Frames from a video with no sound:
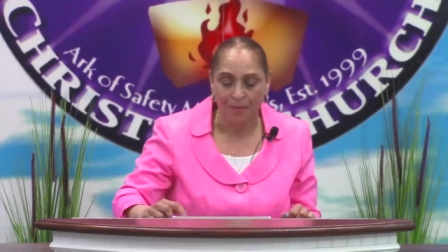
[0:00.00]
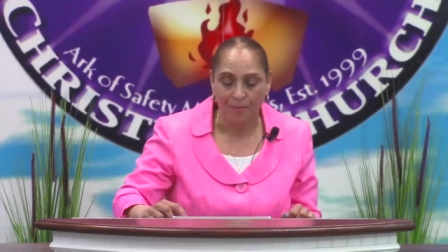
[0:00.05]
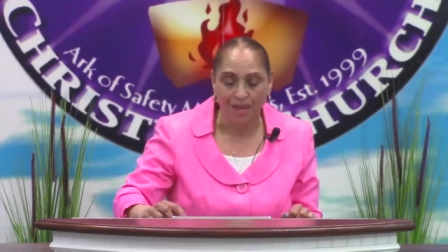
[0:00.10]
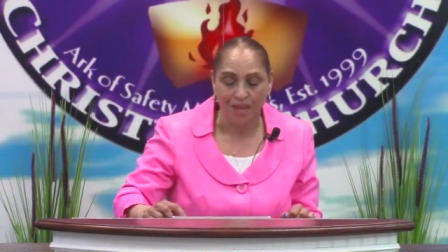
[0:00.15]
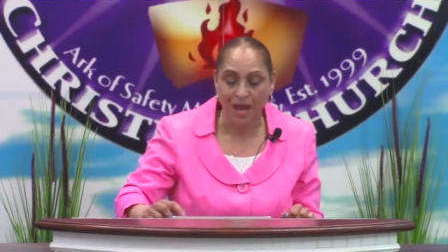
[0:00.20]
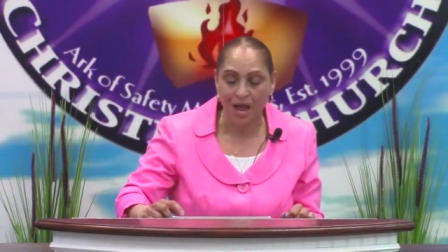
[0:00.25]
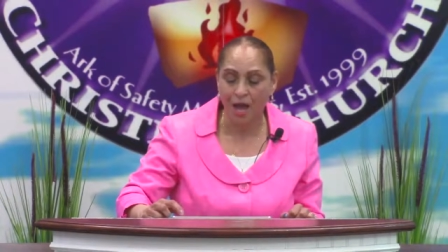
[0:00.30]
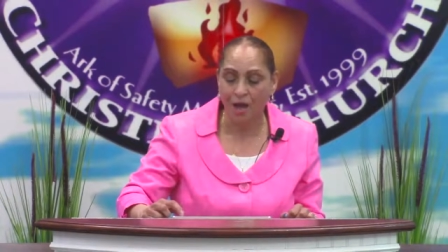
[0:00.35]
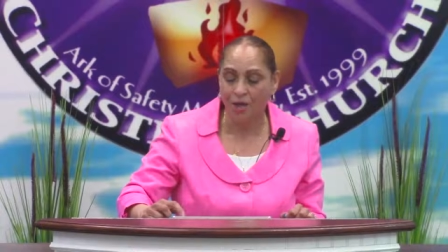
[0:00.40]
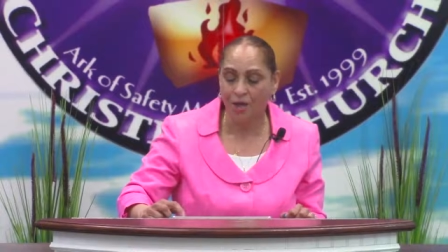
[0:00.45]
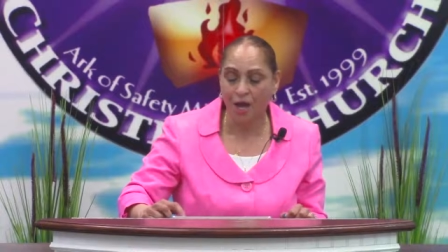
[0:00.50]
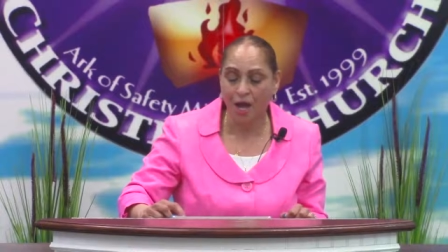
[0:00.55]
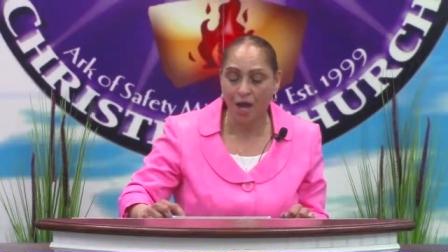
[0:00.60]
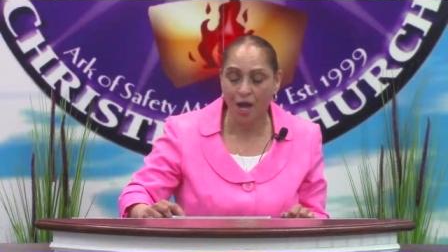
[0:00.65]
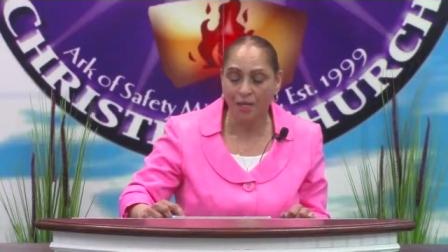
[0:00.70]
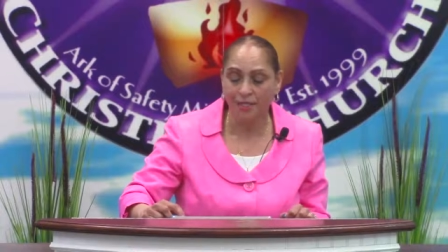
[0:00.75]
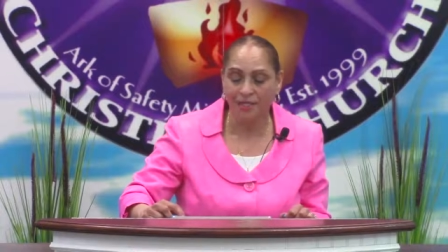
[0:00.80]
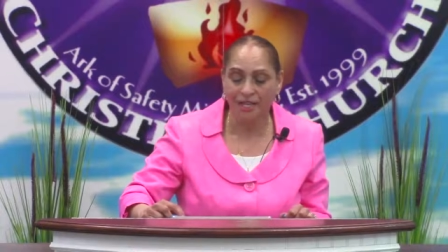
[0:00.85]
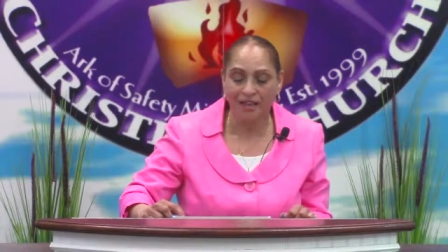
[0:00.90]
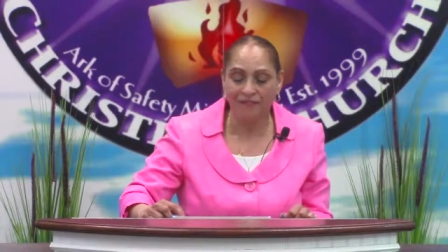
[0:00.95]
But our
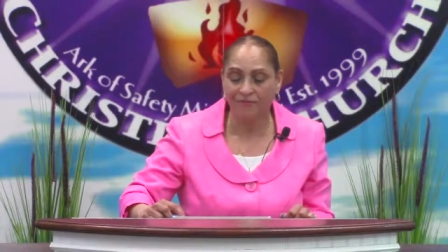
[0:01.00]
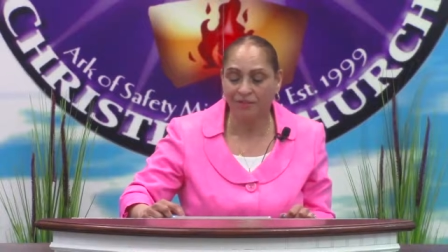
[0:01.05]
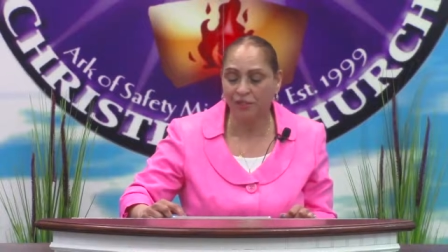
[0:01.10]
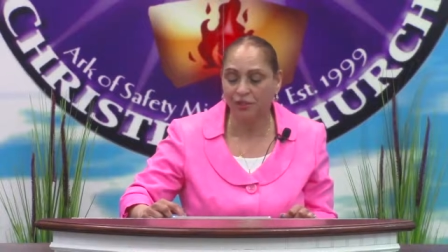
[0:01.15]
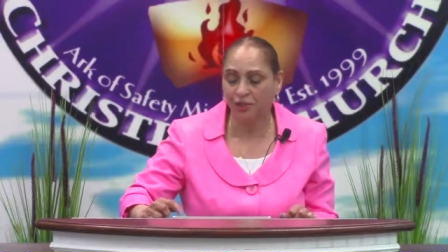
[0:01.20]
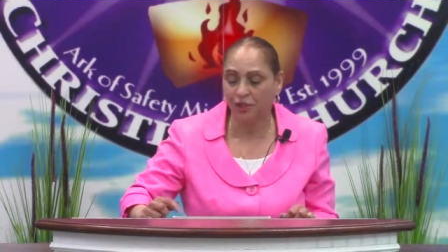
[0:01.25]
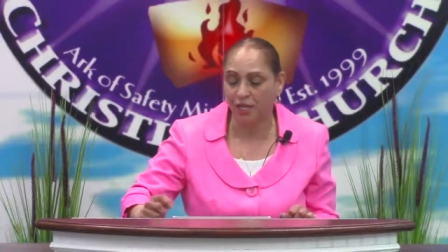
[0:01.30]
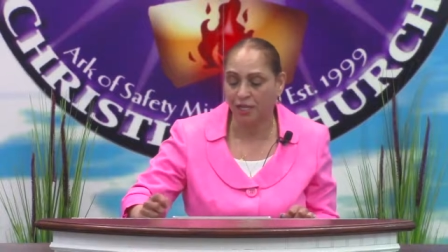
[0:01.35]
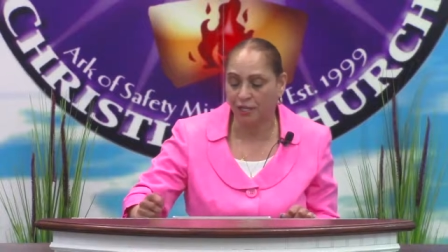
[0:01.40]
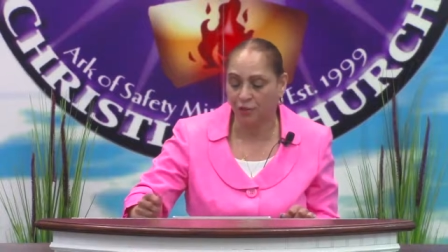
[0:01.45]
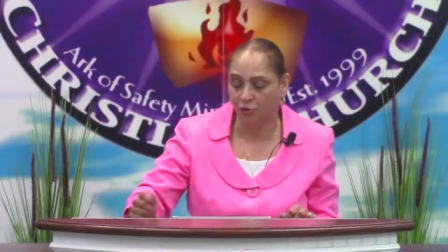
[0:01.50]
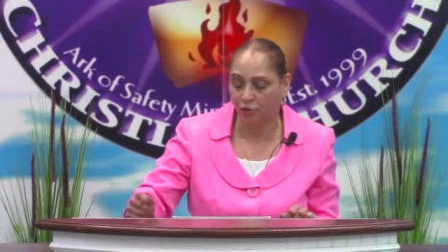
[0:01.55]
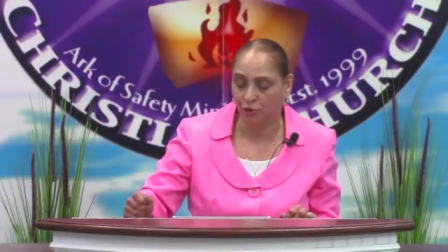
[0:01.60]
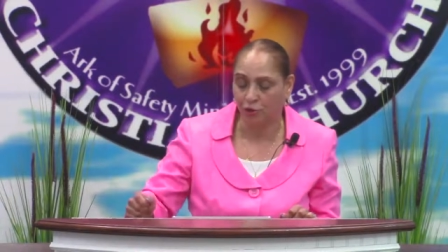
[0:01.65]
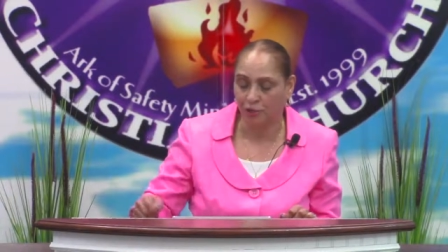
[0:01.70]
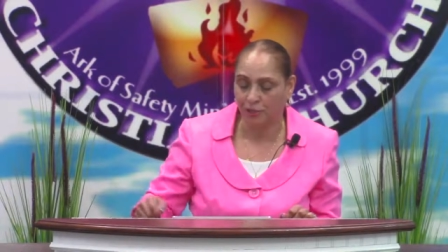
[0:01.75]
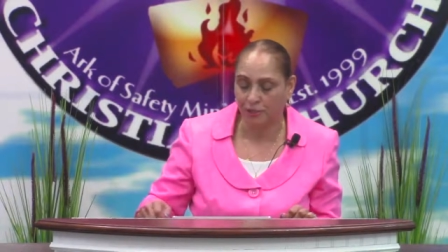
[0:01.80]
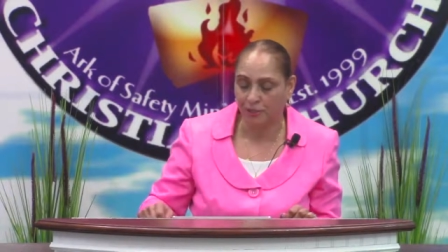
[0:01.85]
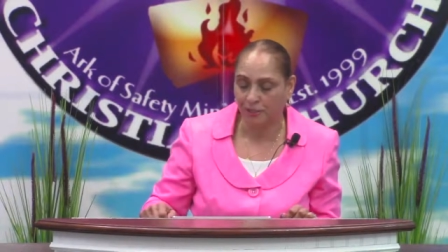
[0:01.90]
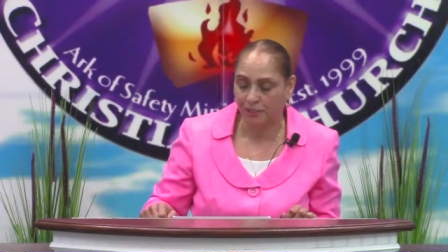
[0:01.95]
God never
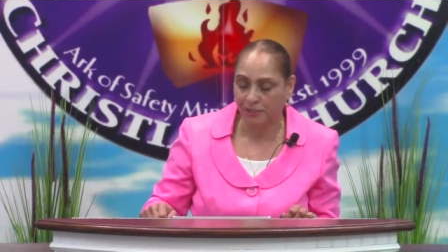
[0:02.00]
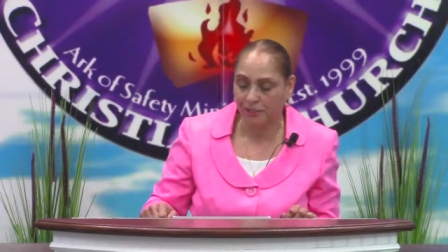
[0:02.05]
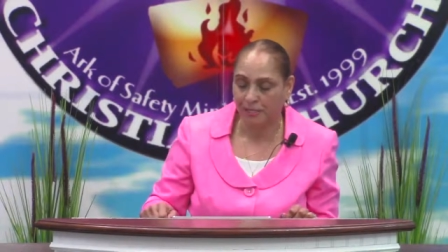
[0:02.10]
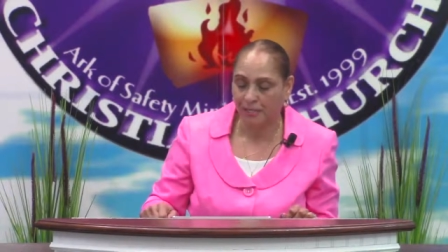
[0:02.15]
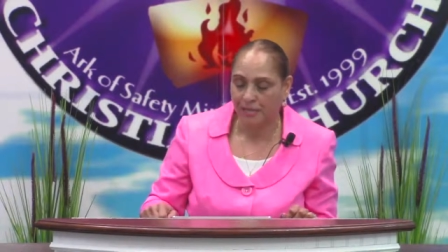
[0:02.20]
changes,